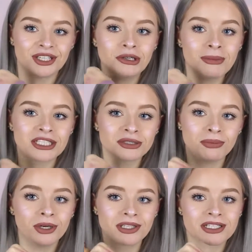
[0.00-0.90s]
can you
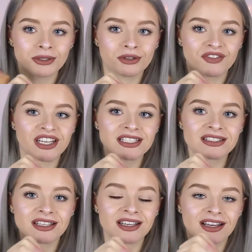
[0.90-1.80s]
imagine putting this on your
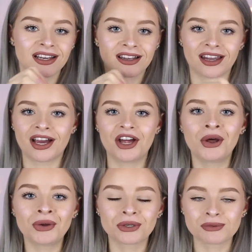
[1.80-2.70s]
face? Like, I
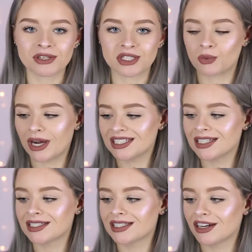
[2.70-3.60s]
know you're supposed to wet
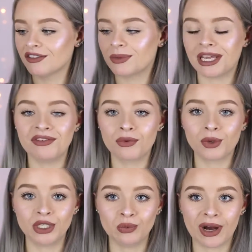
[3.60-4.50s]
it and stuff, but even
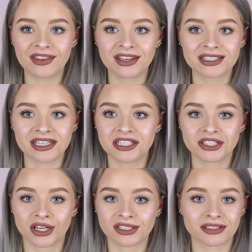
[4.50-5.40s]
when you wet this,
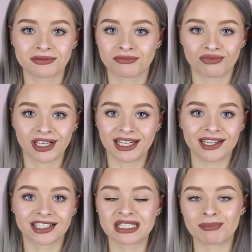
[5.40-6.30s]
it doesn't
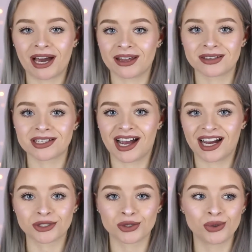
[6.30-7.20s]
really expand
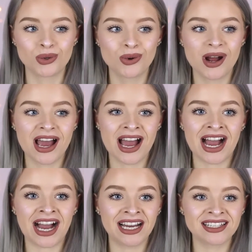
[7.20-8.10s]
at all.
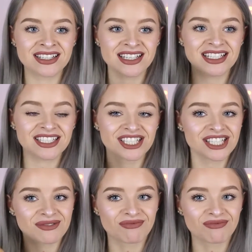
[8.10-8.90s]
And it's just